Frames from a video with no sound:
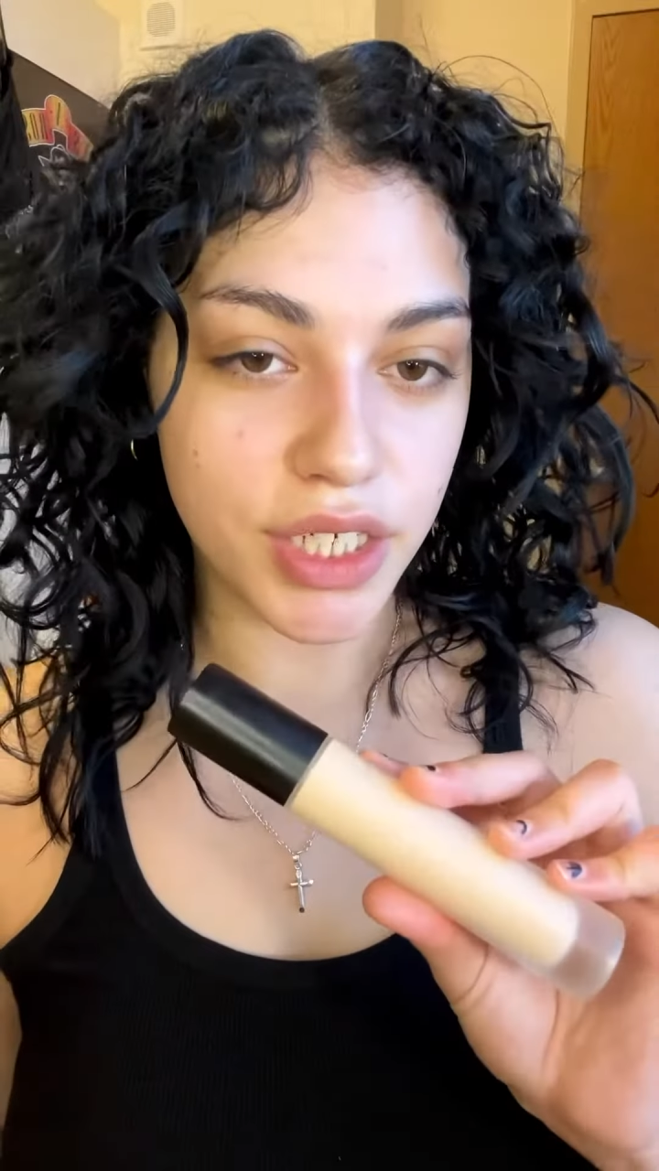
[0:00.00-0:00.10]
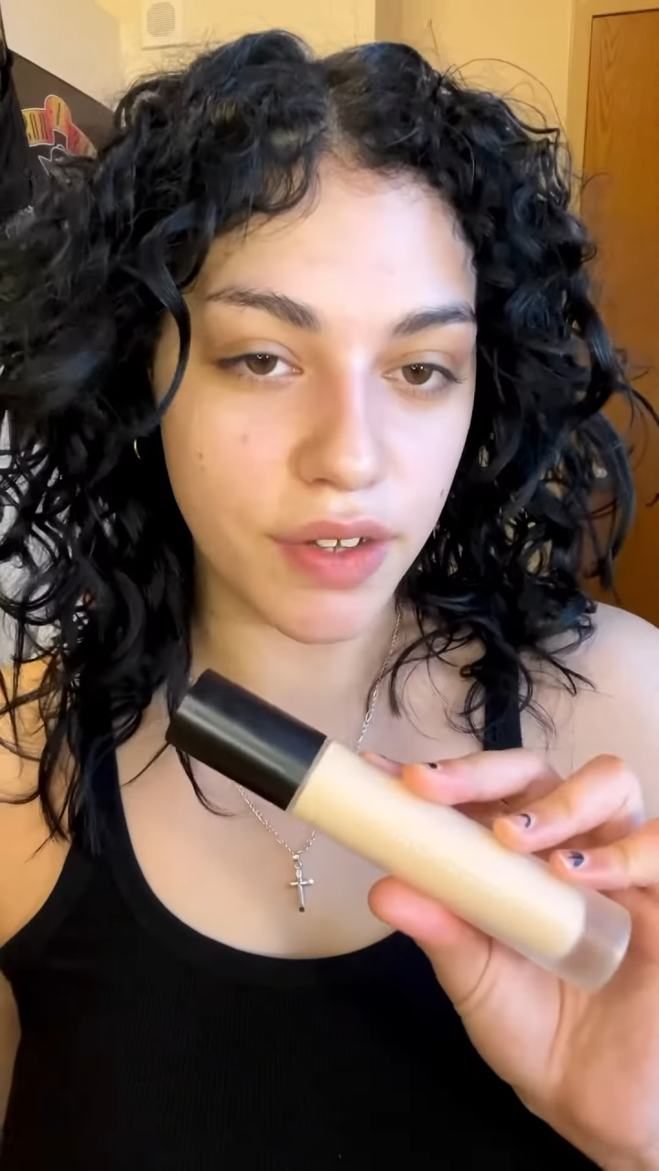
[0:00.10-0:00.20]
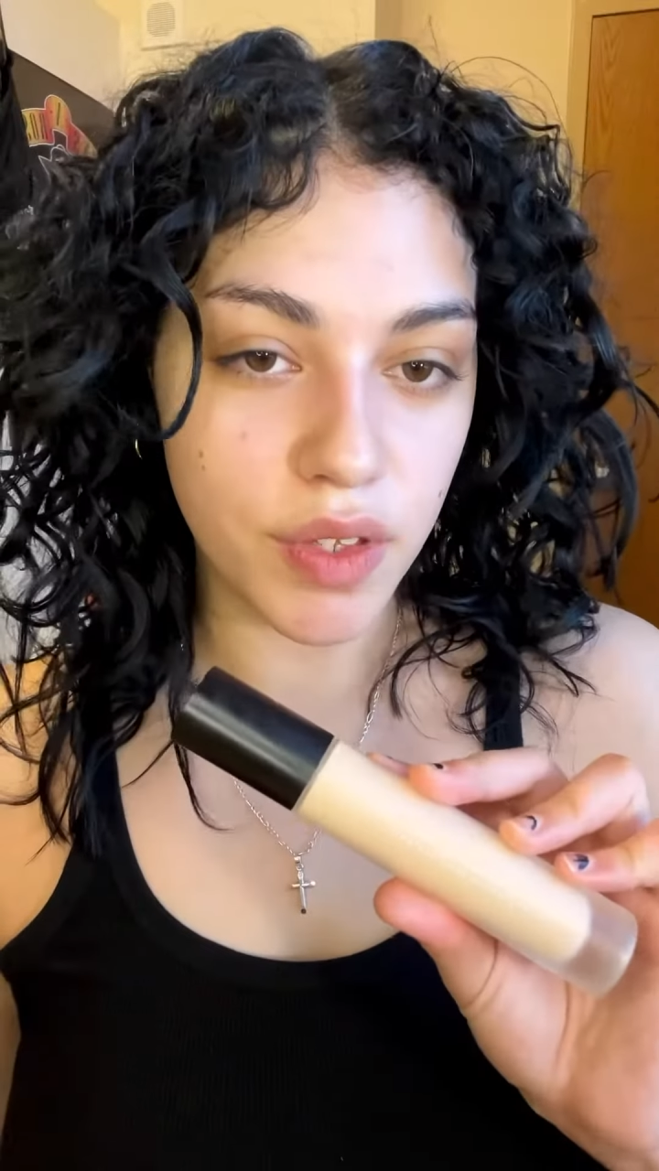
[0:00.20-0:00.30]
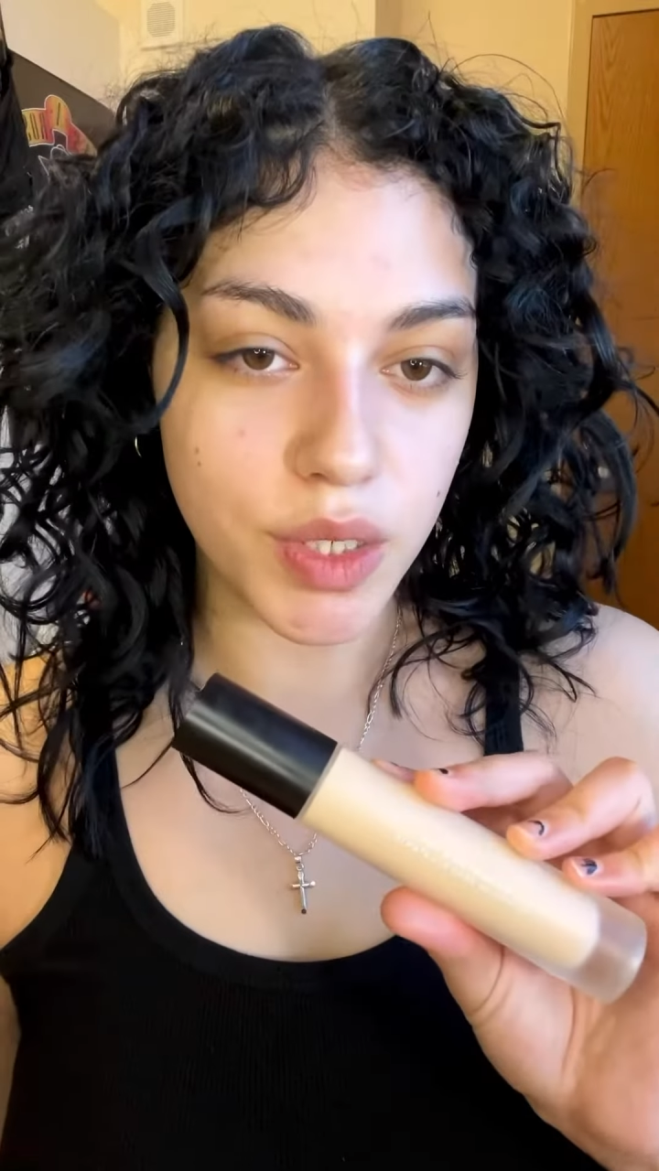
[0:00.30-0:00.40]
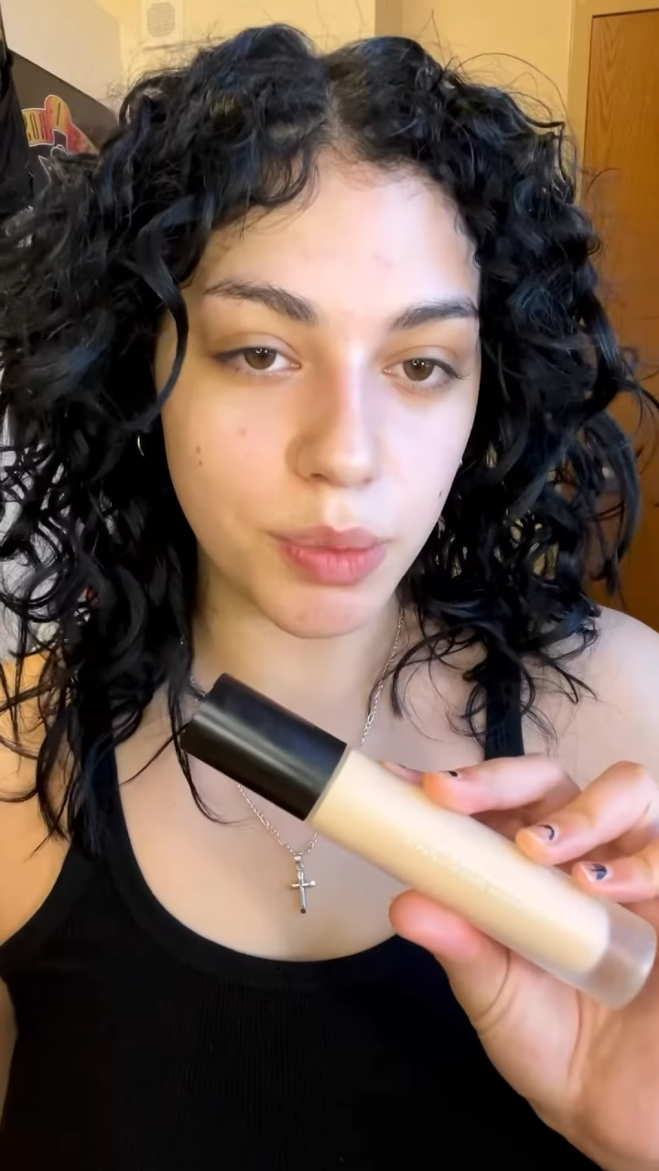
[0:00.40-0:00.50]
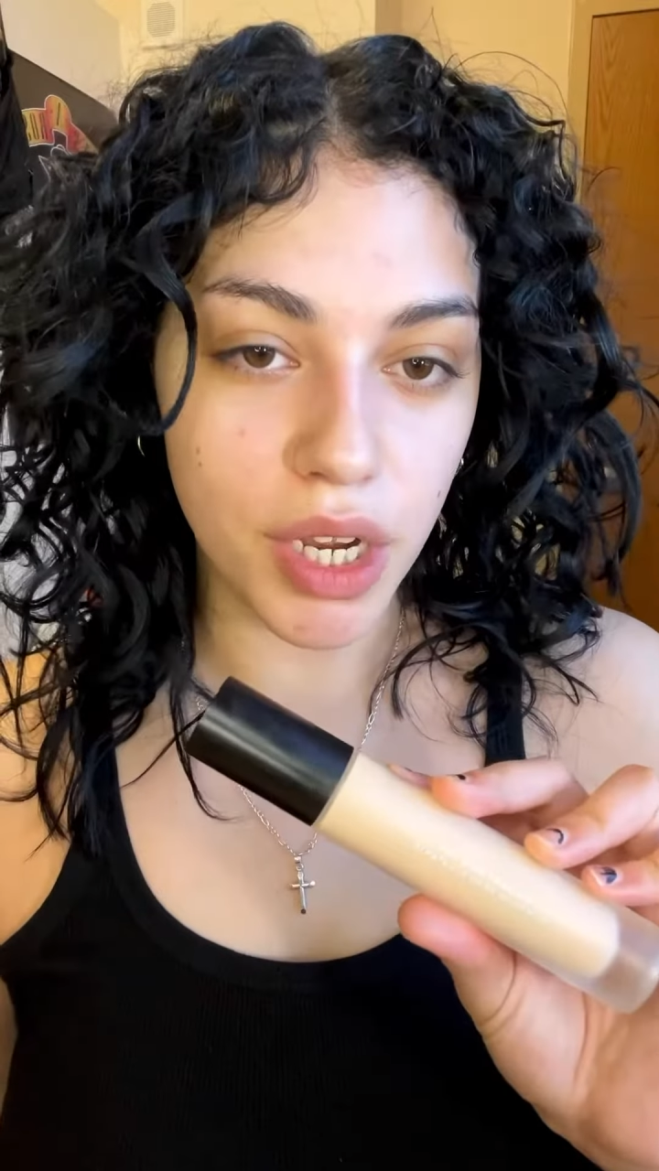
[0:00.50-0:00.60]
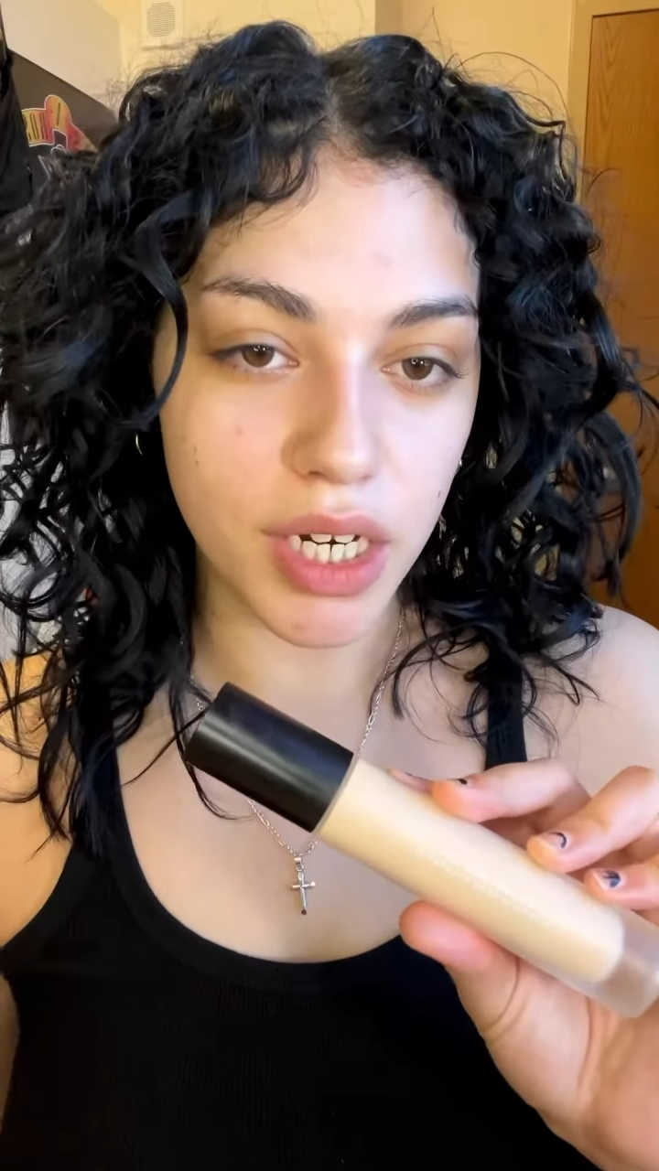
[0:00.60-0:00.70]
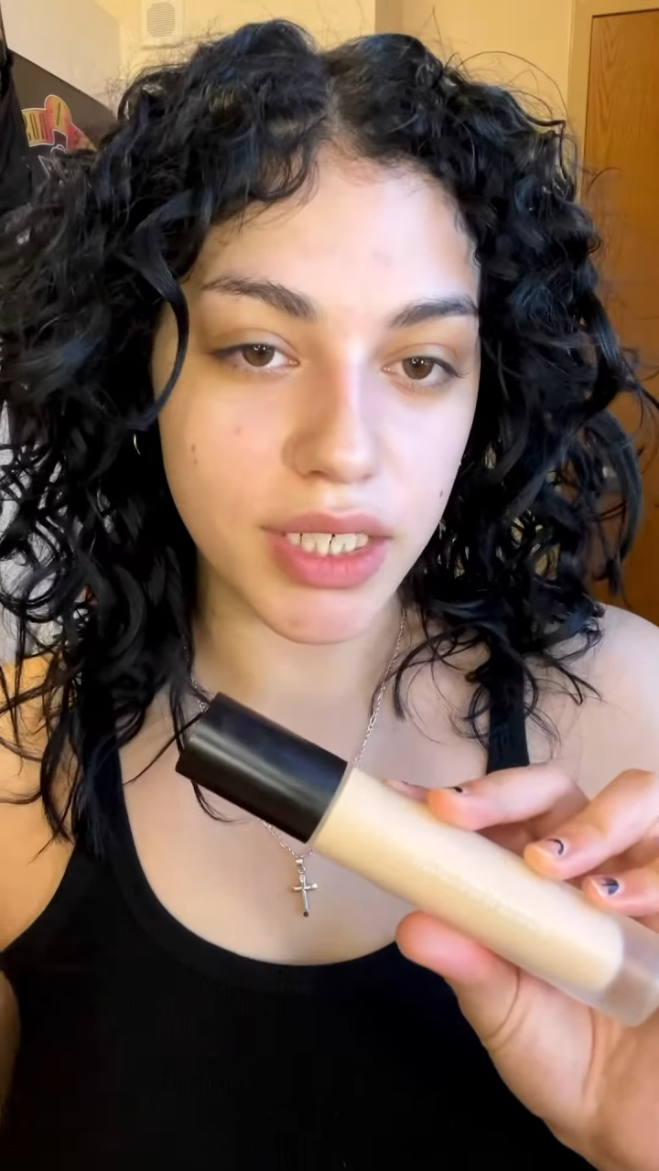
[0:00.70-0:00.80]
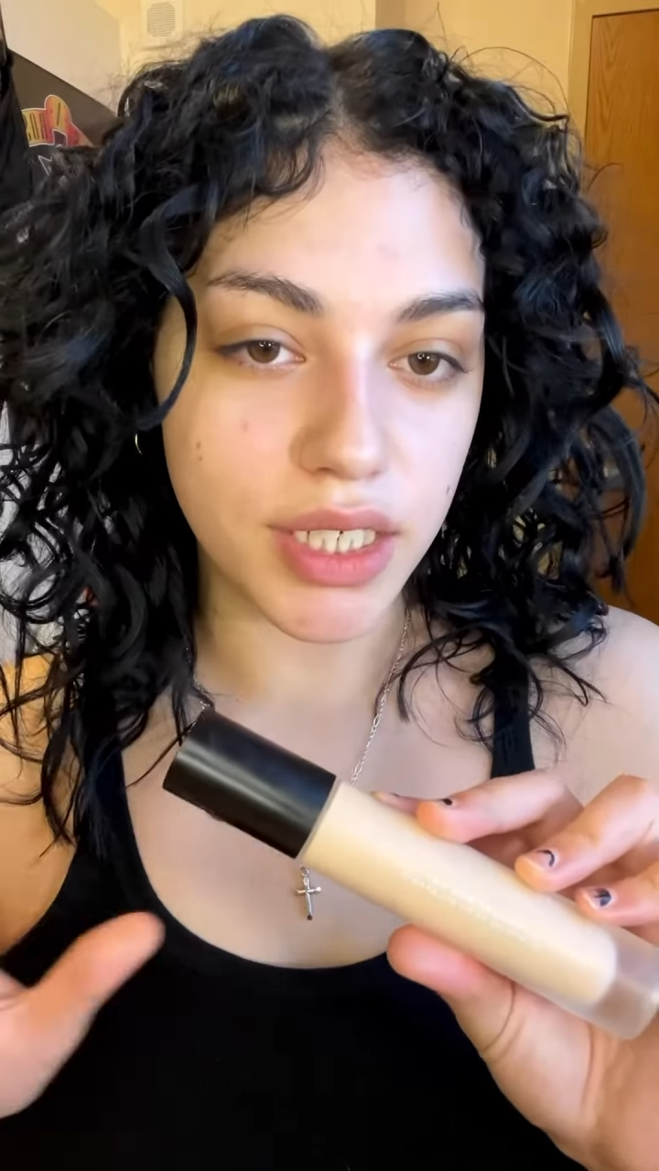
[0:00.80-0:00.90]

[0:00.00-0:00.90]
of this product.